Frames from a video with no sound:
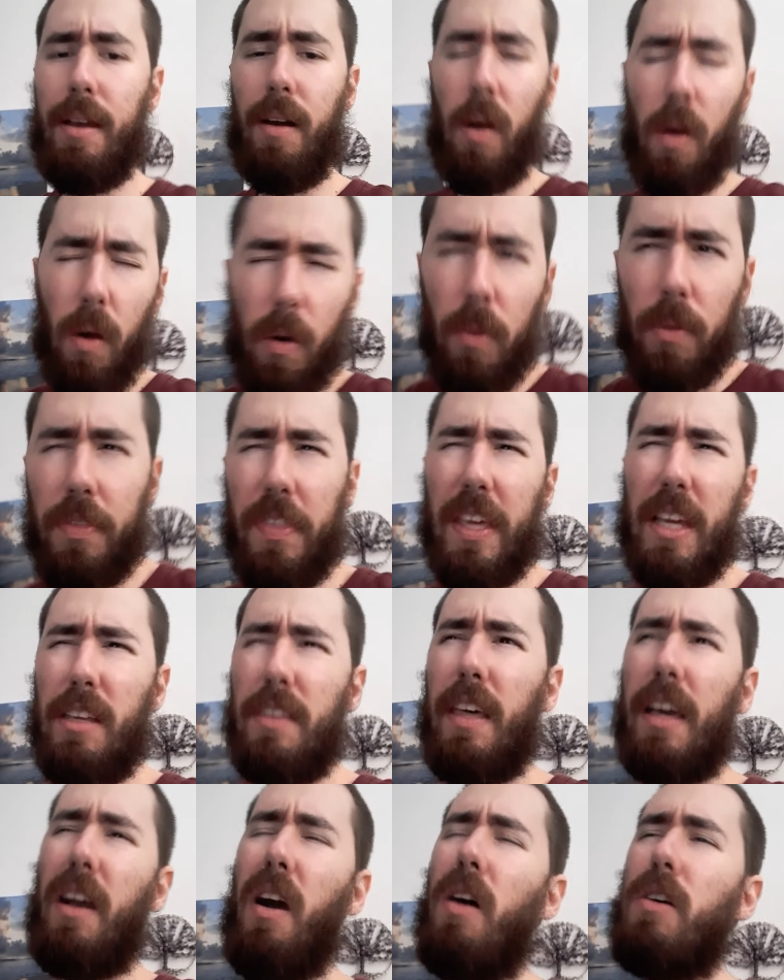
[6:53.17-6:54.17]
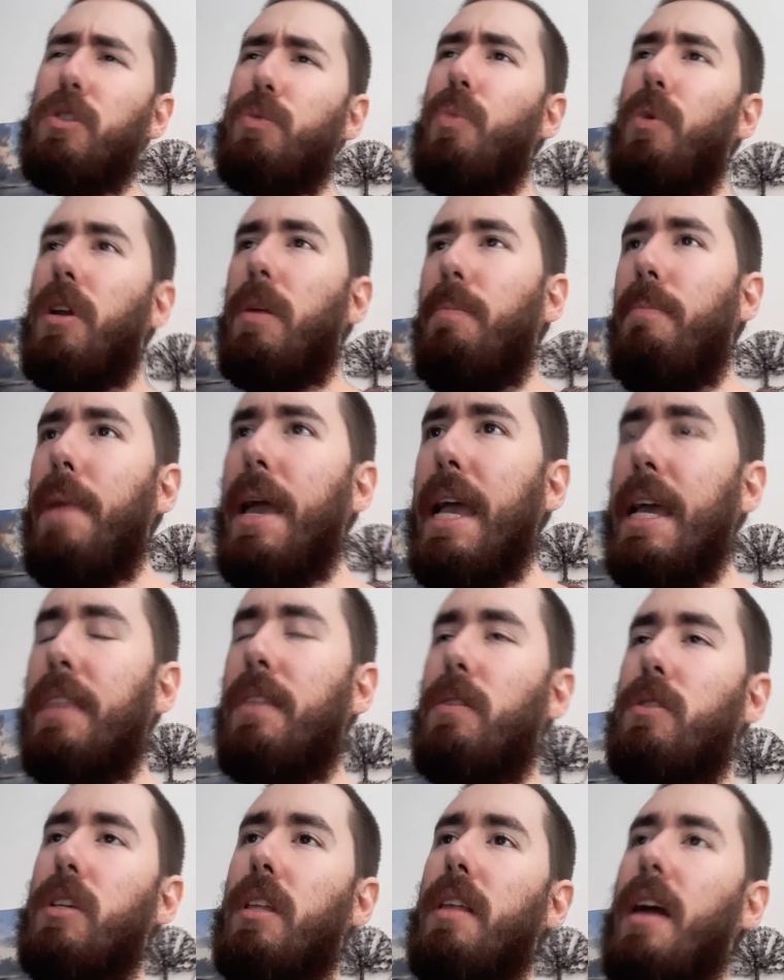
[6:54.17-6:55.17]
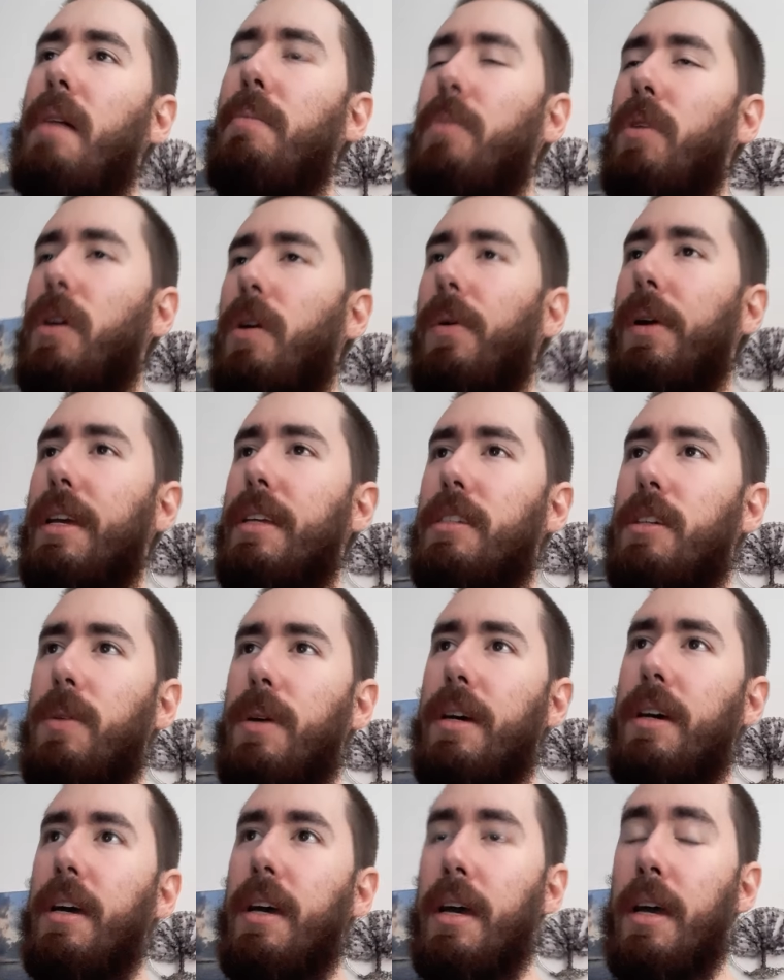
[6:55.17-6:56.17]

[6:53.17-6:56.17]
Oh, I think they cost more to make. There's a lot more going into it.